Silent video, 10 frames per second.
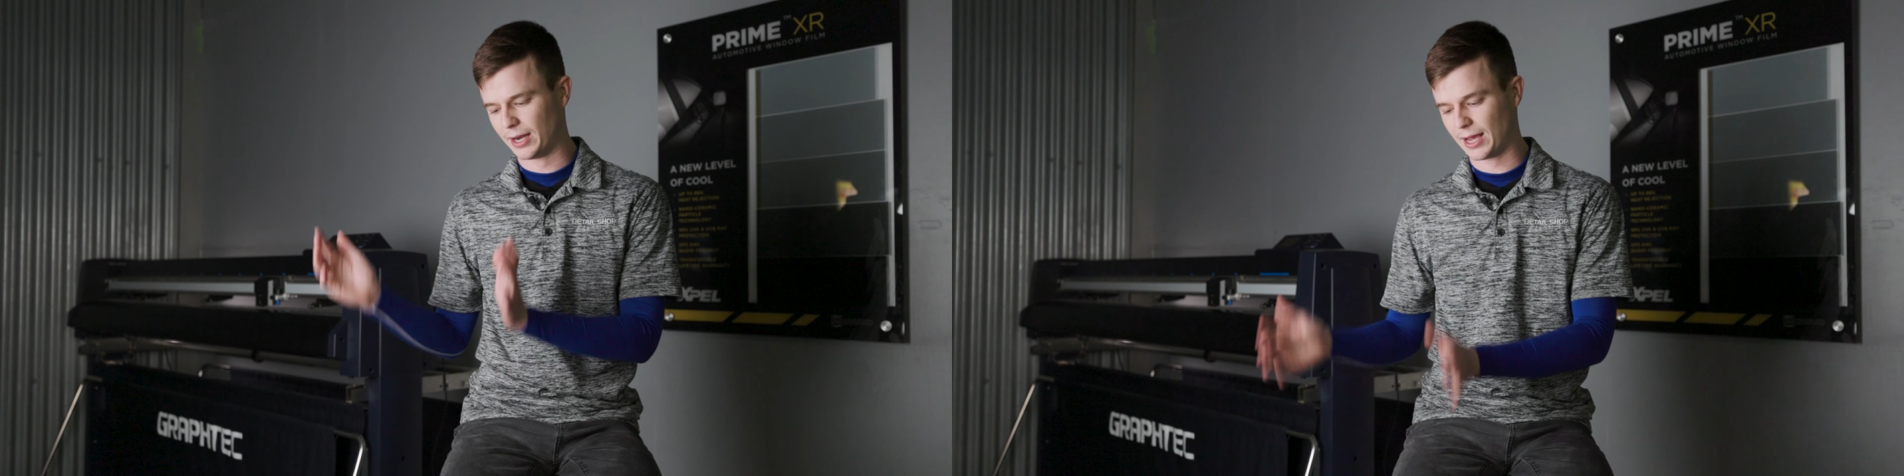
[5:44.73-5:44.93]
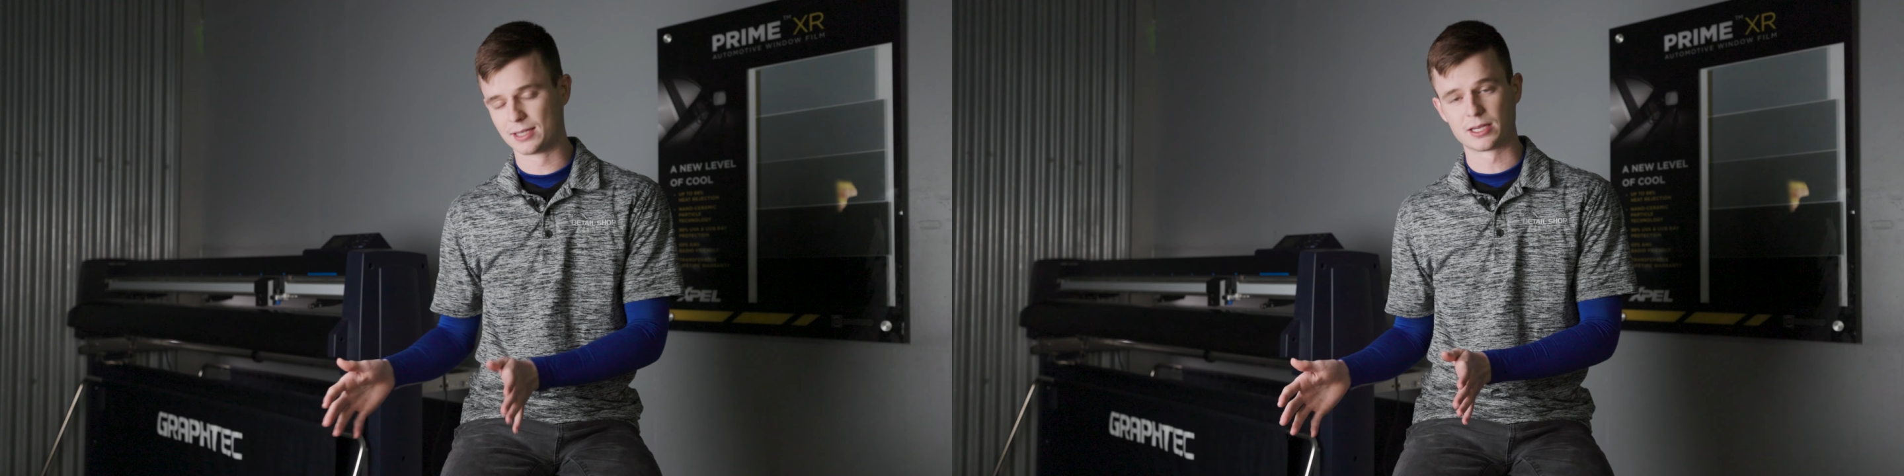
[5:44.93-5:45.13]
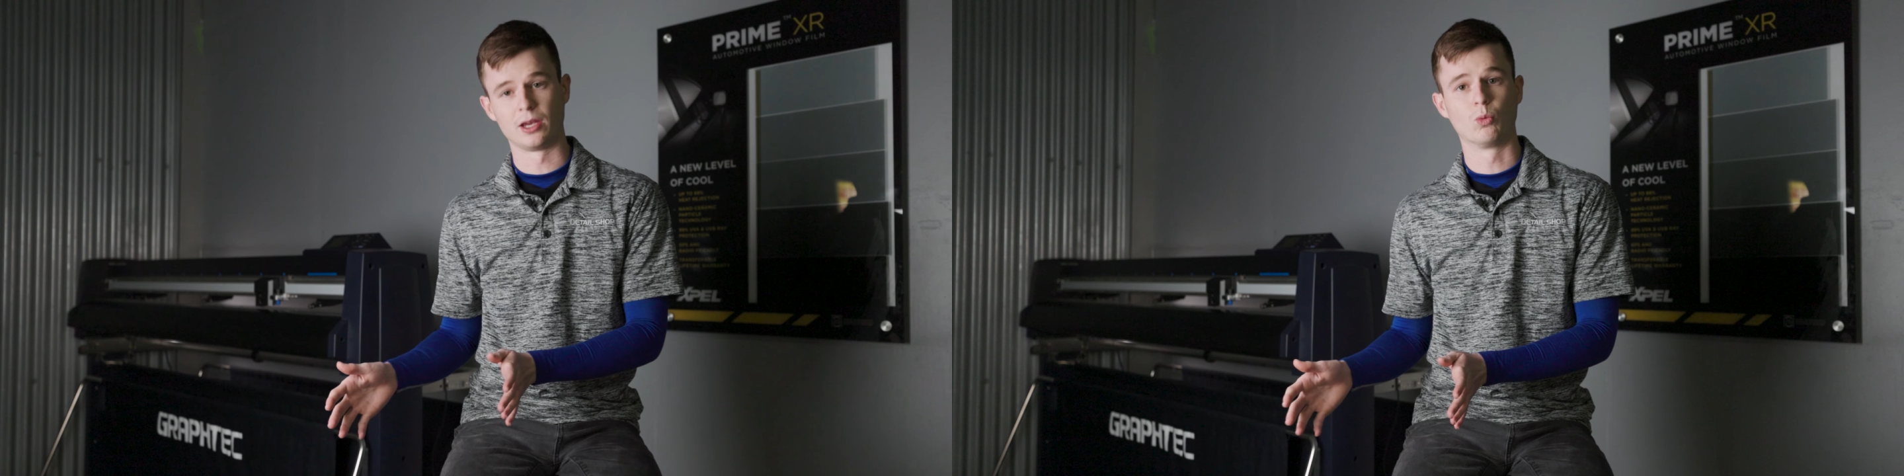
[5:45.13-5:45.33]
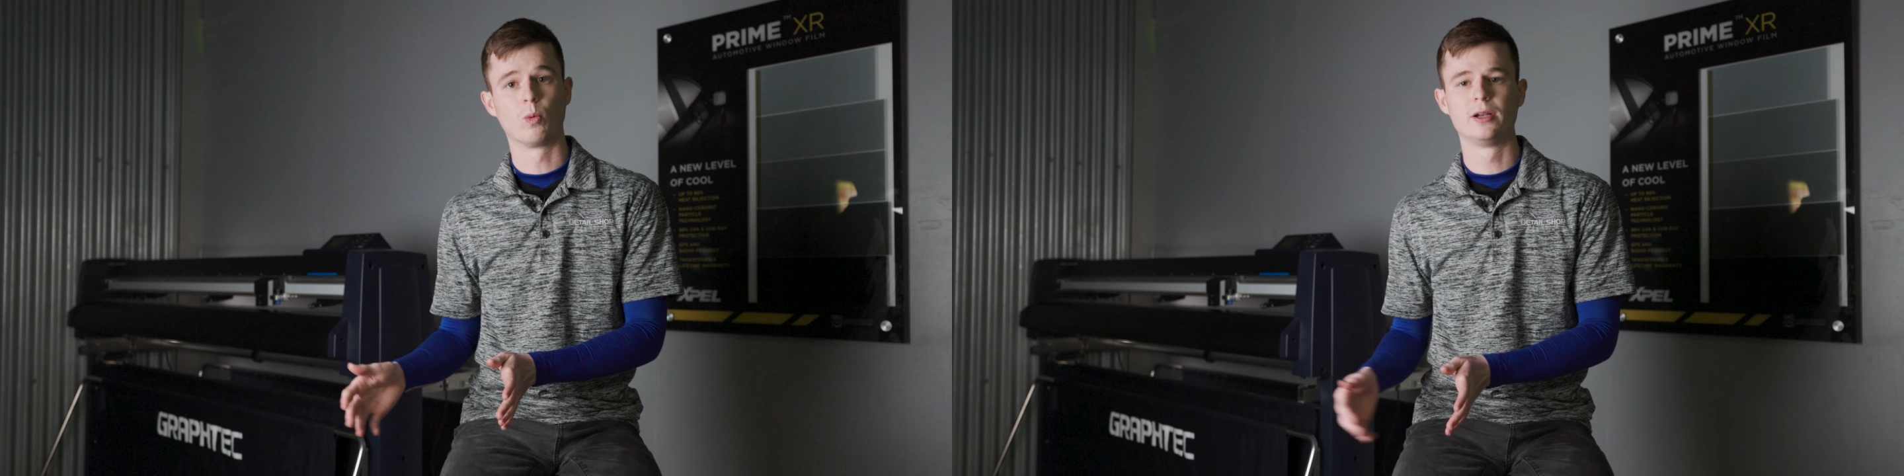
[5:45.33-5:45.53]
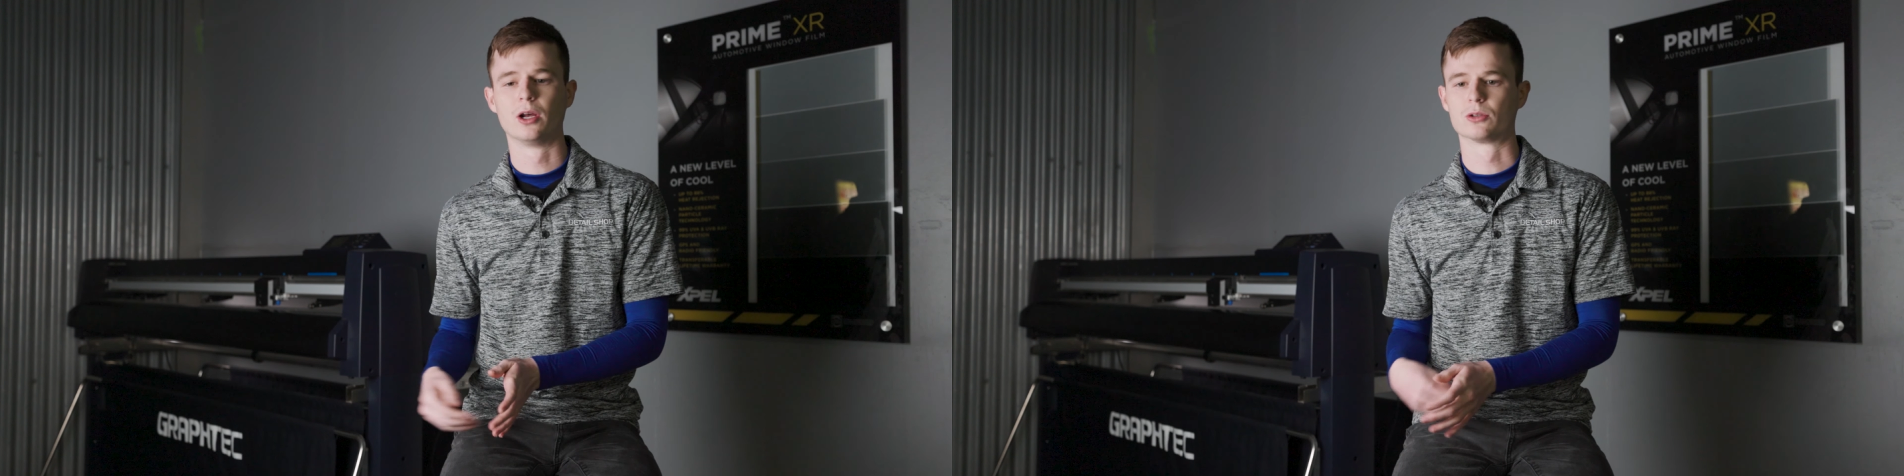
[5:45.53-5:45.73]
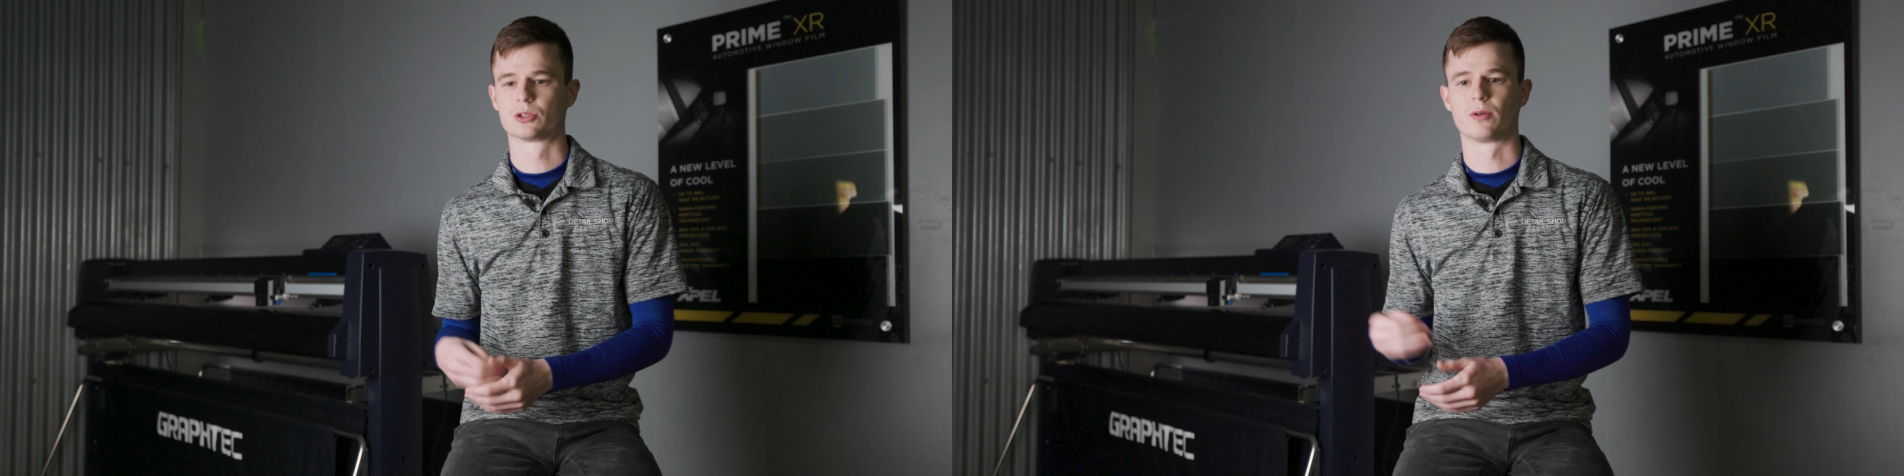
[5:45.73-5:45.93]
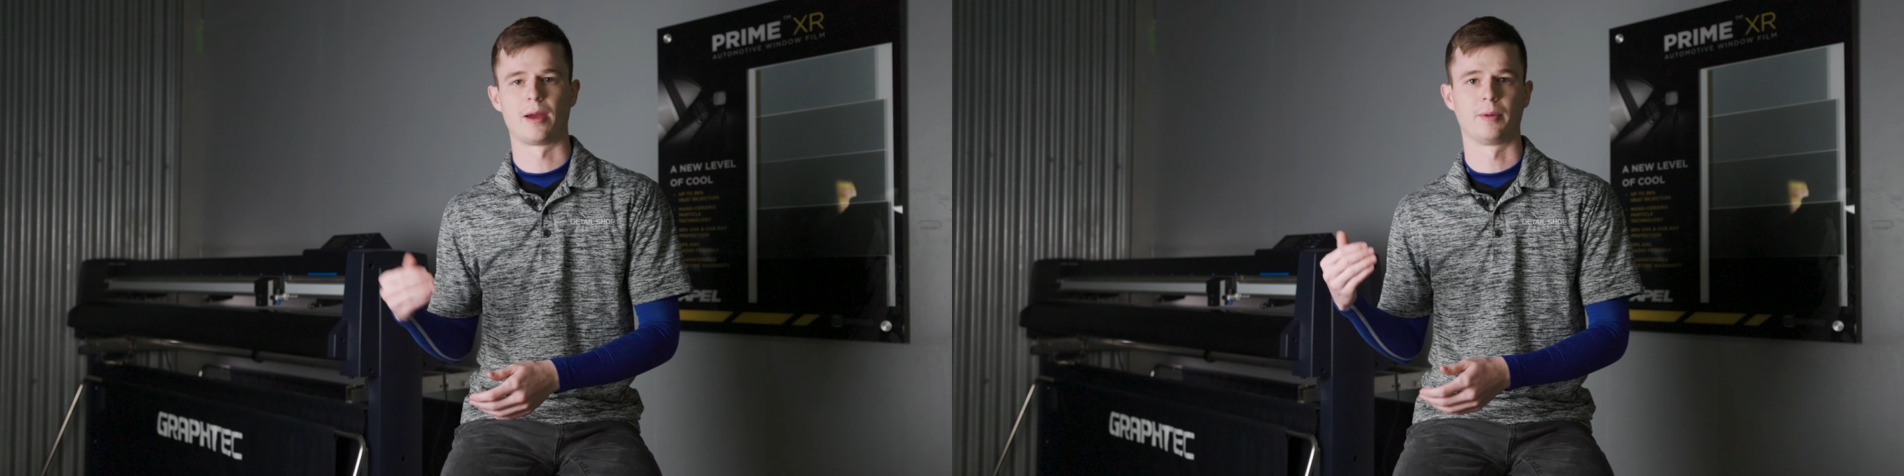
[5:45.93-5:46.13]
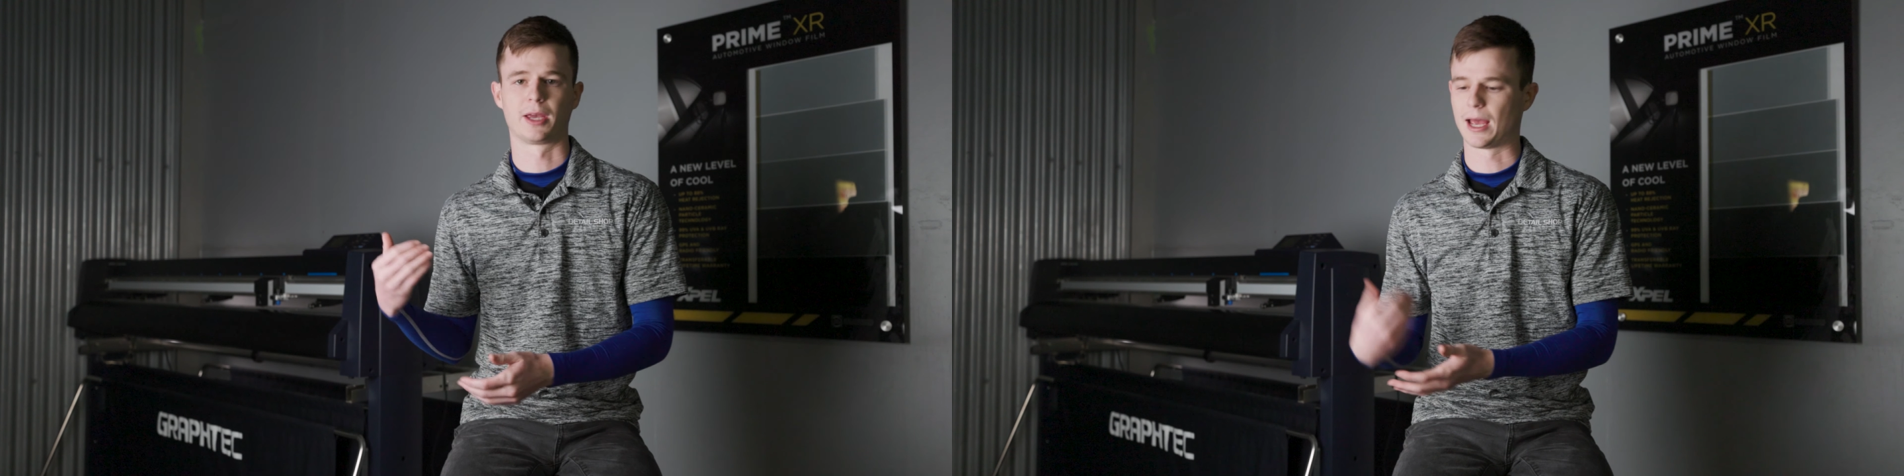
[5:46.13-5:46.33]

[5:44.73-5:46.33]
It has a window ceramic,